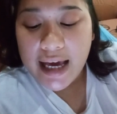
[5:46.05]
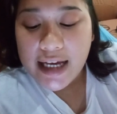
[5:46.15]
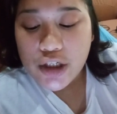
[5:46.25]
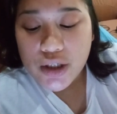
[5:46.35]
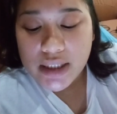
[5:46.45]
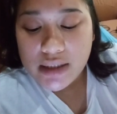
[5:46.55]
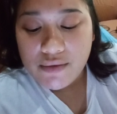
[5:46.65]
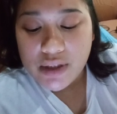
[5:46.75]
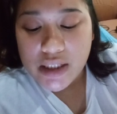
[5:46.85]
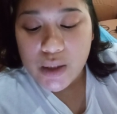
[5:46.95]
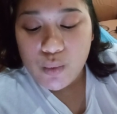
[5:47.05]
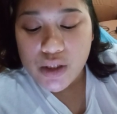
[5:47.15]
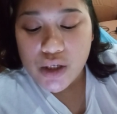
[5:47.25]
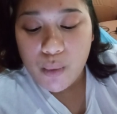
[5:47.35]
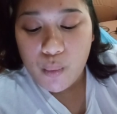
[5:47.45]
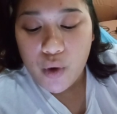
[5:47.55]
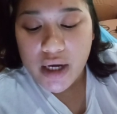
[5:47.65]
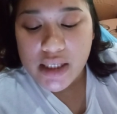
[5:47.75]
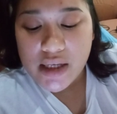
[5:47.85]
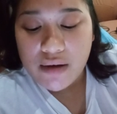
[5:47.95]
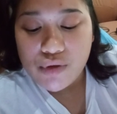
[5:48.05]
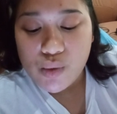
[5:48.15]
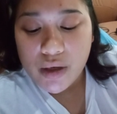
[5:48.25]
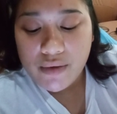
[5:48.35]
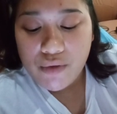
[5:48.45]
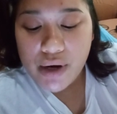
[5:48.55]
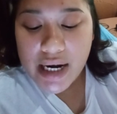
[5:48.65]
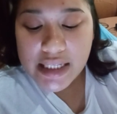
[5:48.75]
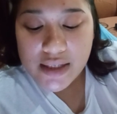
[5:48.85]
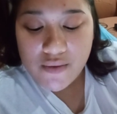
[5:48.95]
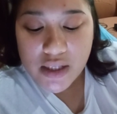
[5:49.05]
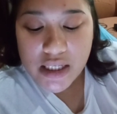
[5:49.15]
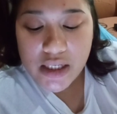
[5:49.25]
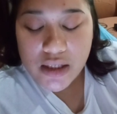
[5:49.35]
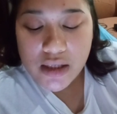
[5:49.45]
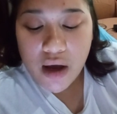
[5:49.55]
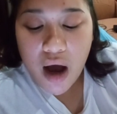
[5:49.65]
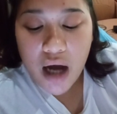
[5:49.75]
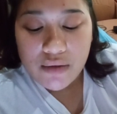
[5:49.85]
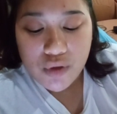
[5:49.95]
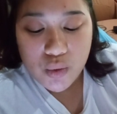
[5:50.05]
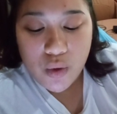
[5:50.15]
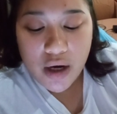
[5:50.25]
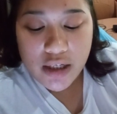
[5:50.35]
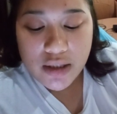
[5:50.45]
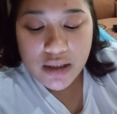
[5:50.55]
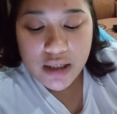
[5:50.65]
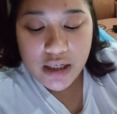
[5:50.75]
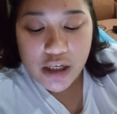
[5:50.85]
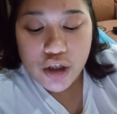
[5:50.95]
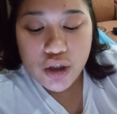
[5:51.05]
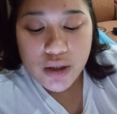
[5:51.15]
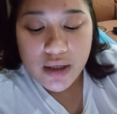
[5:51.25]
Each activity was comprised of 24 activities of 2 hours each.